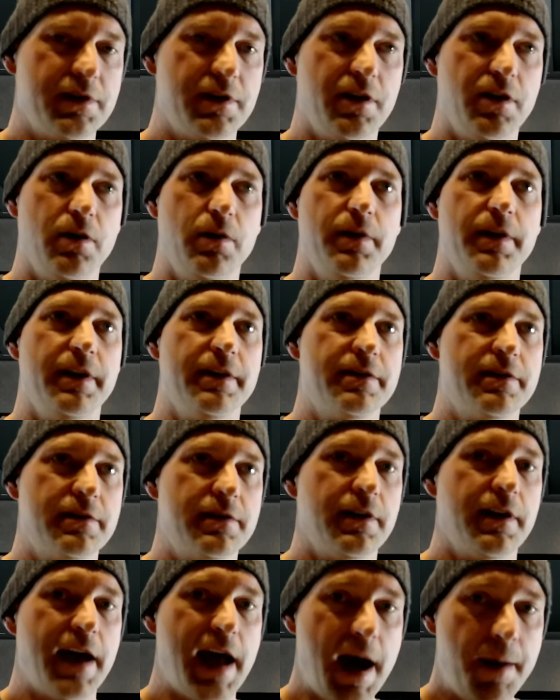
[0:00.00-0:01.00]
you know,
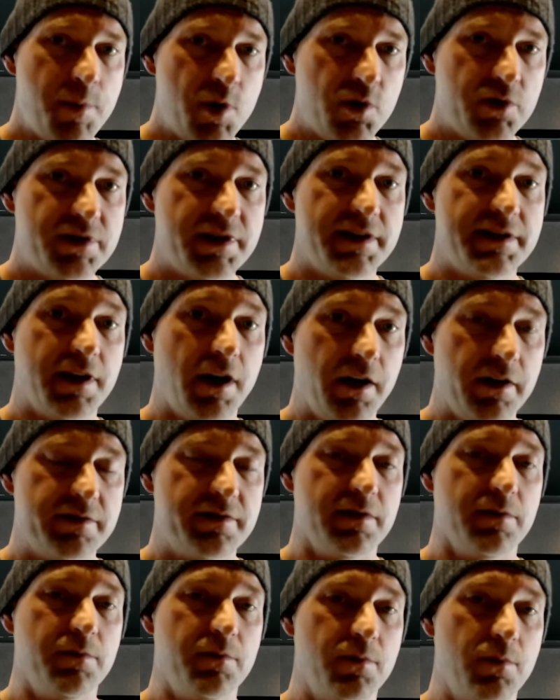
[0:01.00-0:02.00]
it's Atmos is
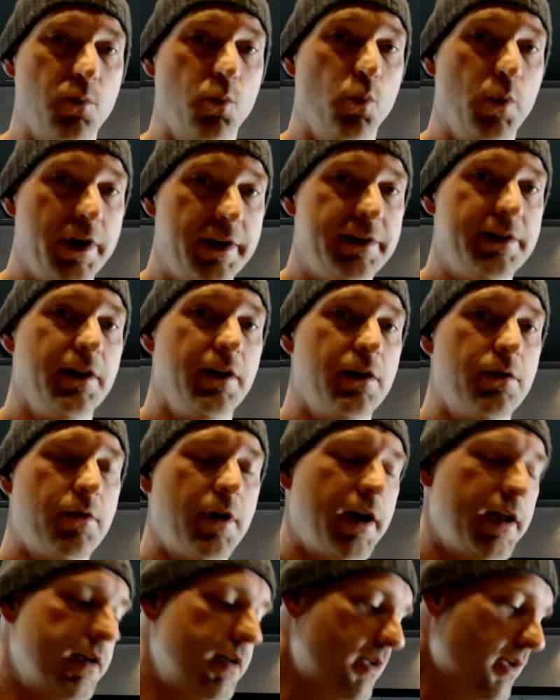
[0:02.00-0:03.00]
awesome when done
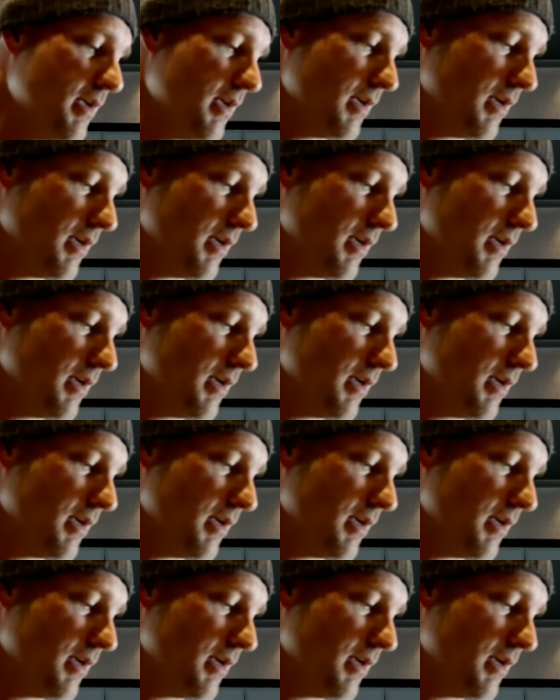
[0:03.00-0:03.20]
right.